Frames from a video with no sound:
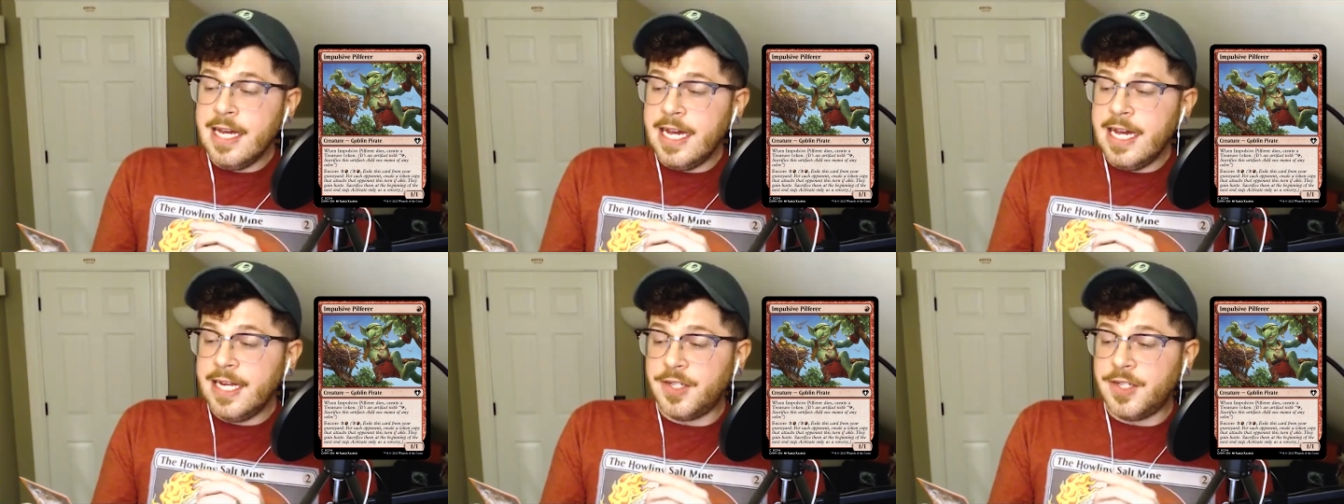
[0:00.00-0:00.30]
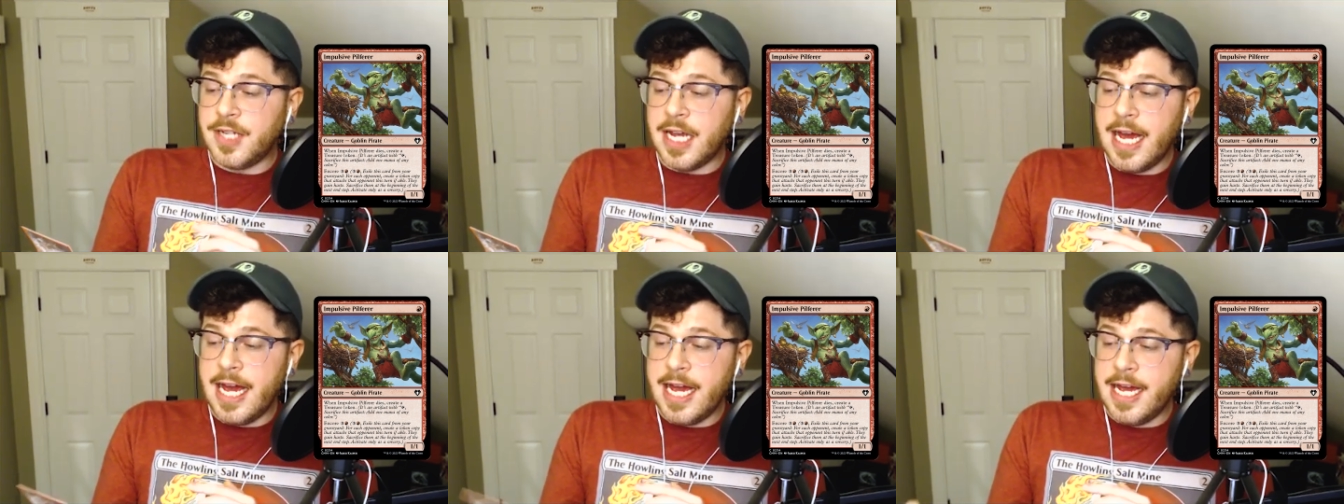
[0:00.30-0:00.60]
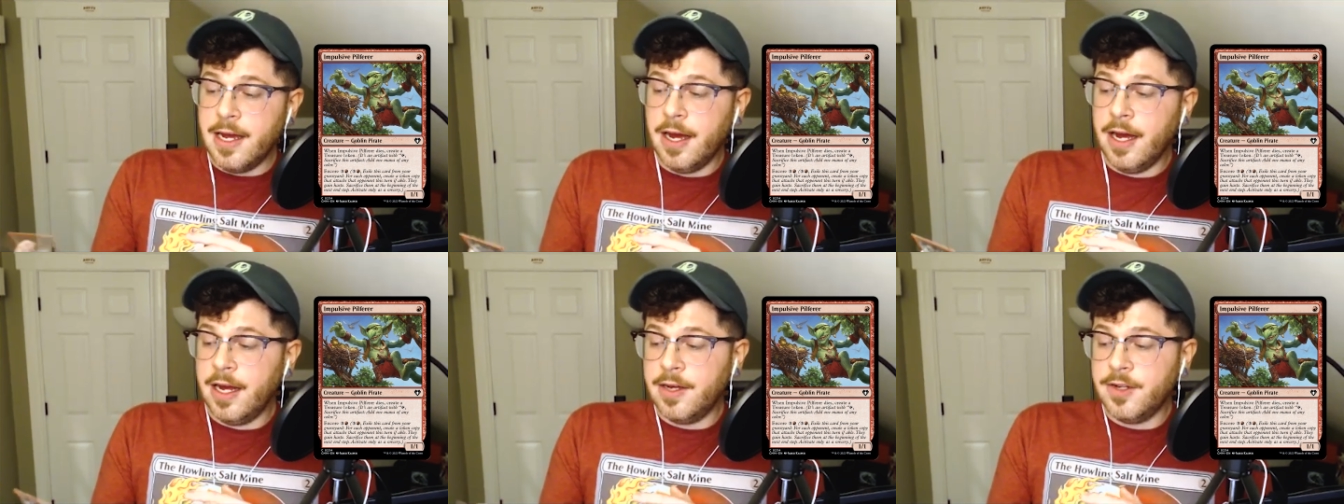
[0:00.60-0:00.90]
It's
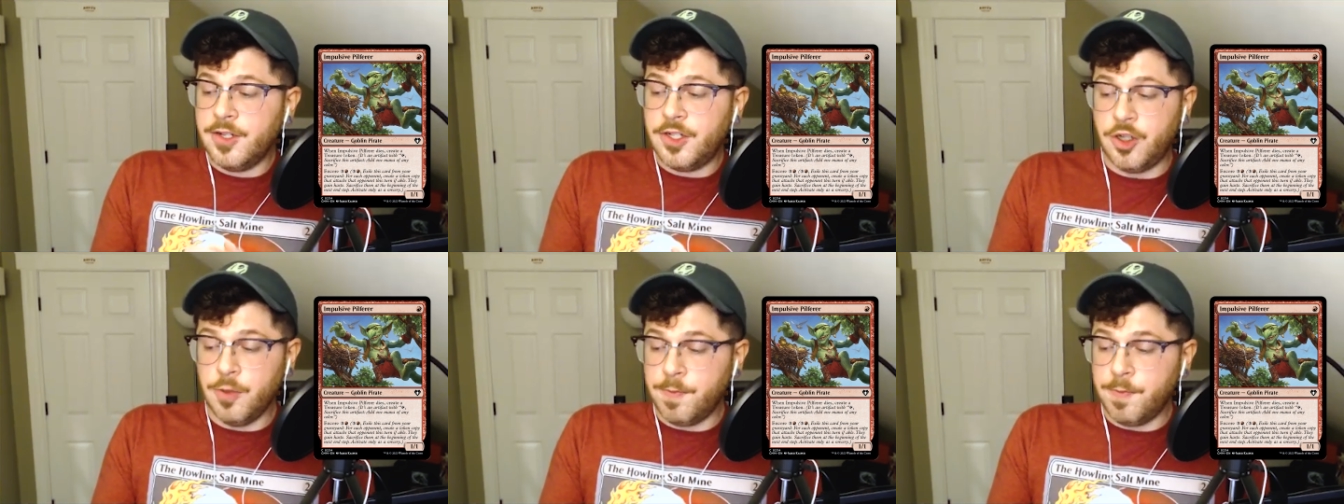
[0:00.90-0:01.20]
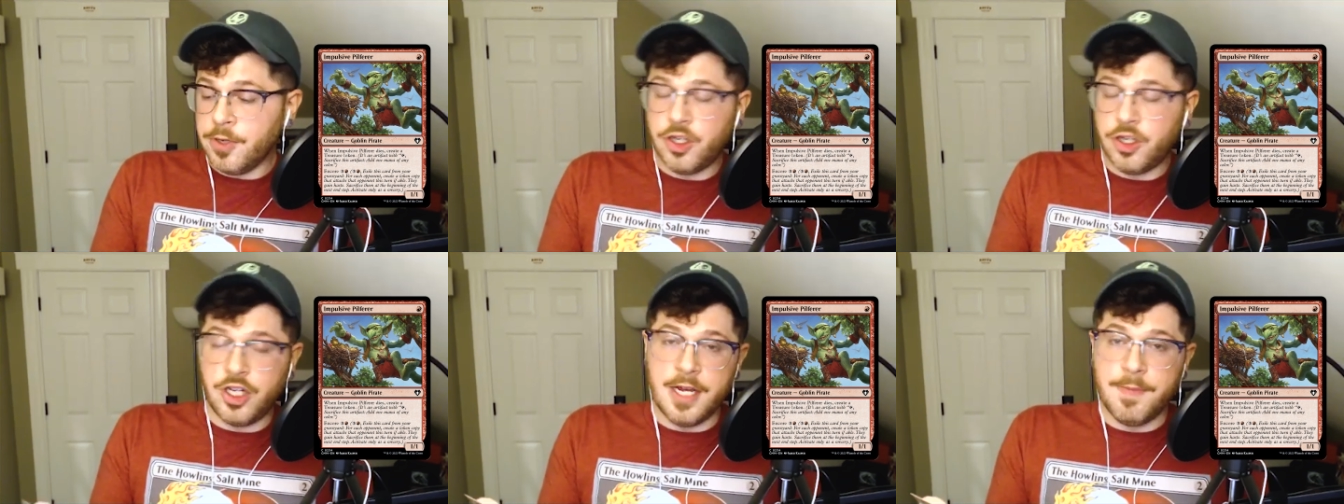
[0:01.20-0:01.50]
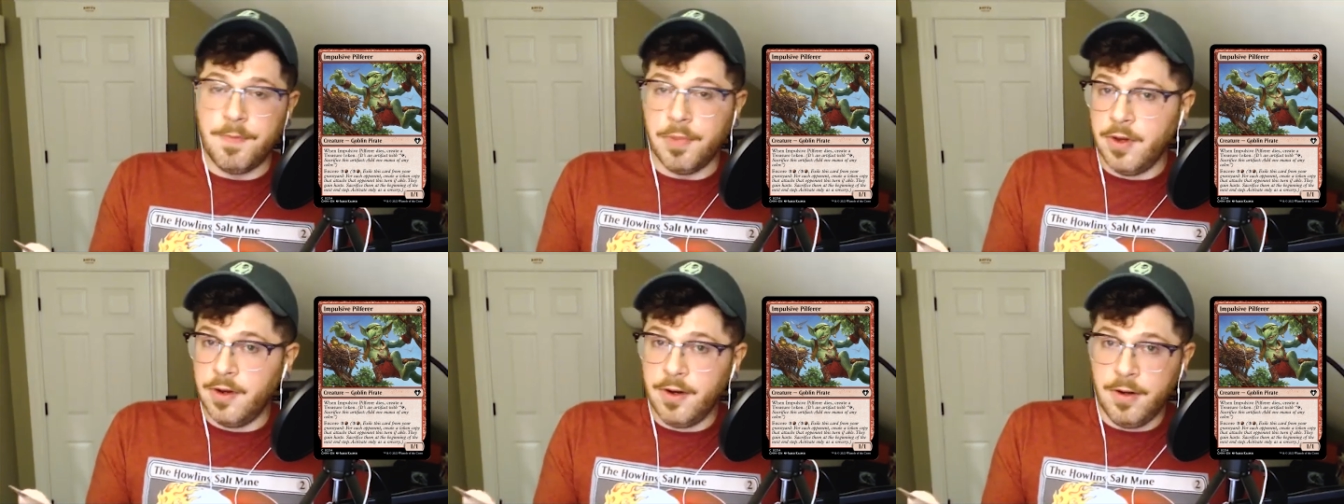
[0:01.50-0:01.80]
a super
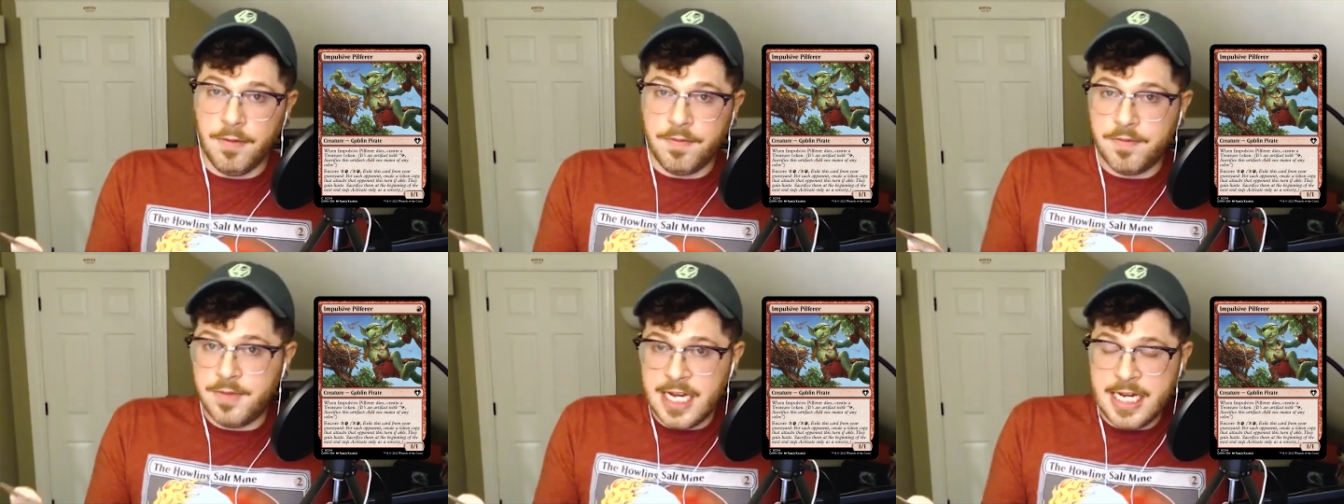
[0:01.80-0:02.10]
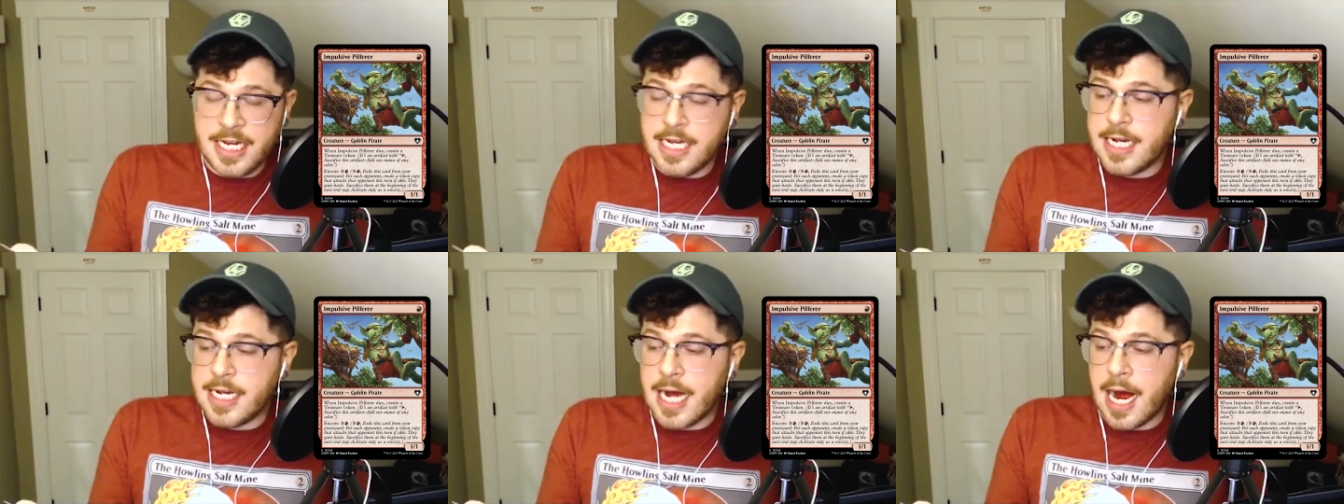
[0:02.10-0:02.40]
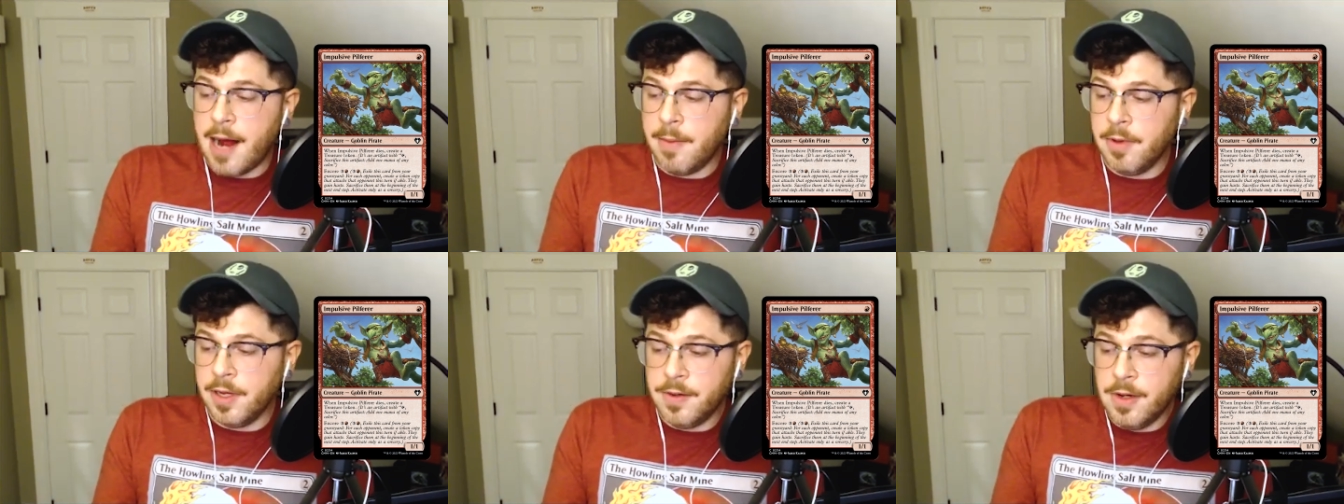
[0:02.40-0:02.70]
cheap little dinky
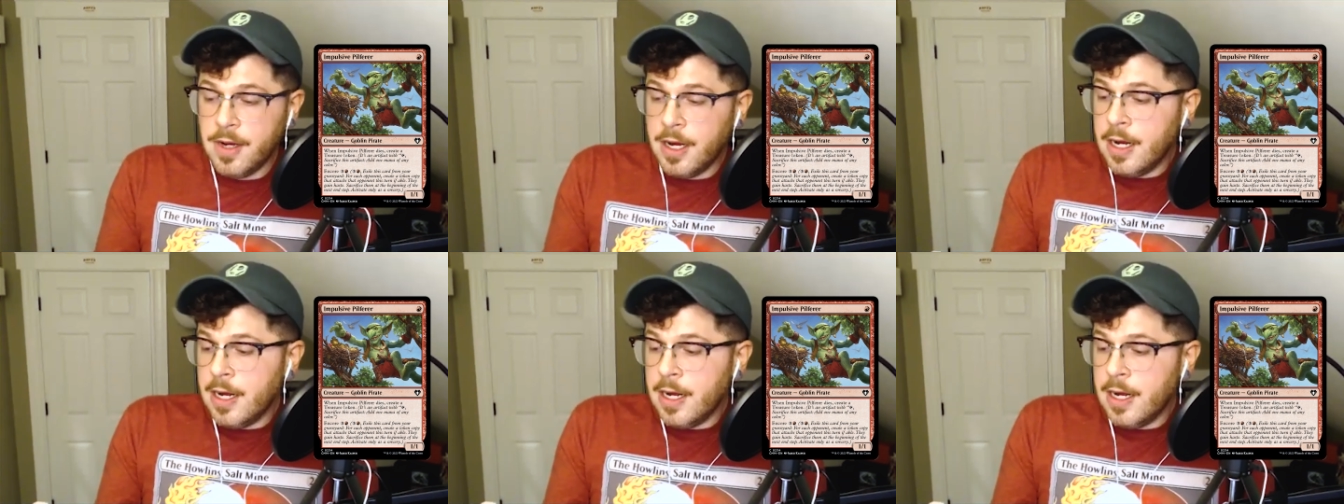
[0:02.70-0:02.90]
goblin.